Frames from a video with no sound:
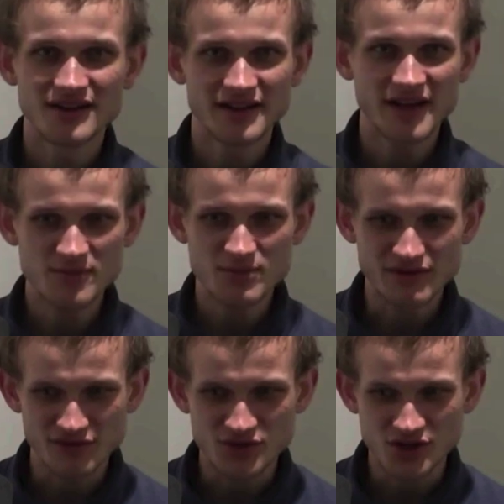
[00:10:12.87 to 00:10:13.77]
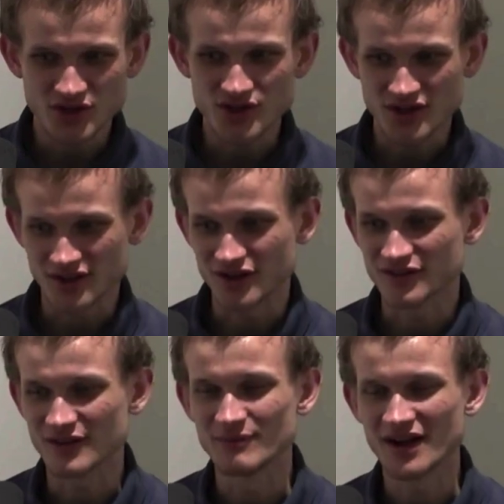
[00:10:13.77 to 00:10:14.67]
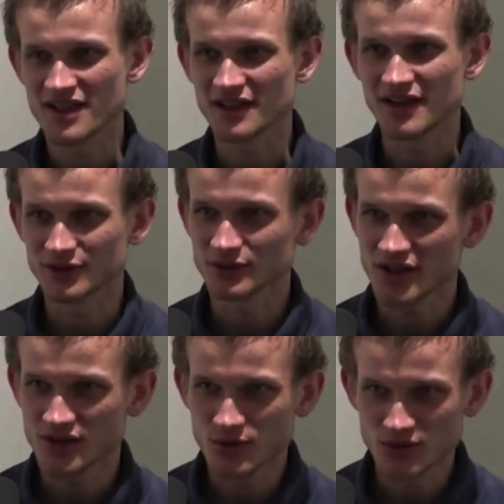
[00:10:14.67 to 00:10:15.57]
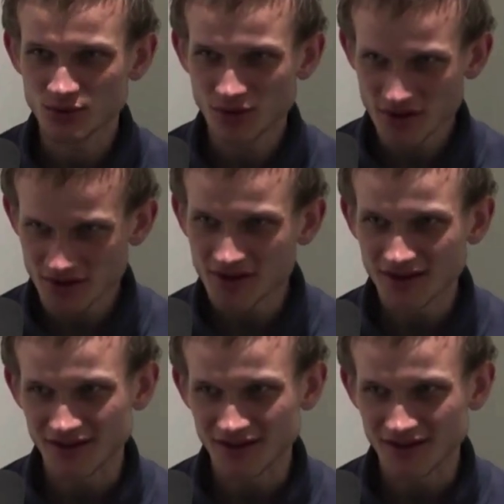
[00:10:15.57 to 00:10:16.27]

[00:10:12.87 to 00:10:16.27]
Casper FFG is just kind of combines together these two schools.